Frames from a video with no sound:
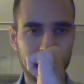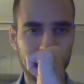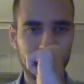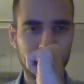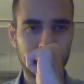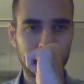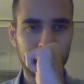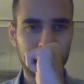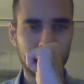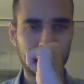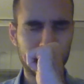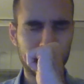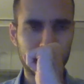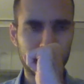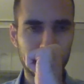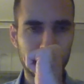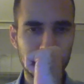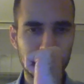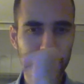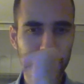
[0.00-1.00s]

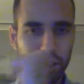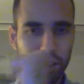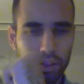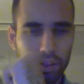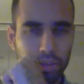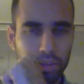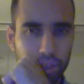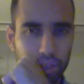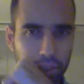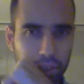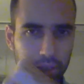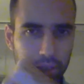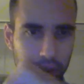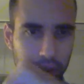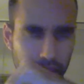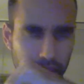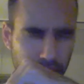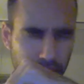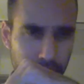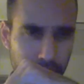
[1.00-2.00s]
Let's get the other rook in the
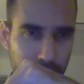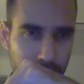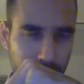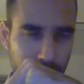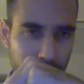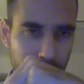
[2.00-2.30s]
game.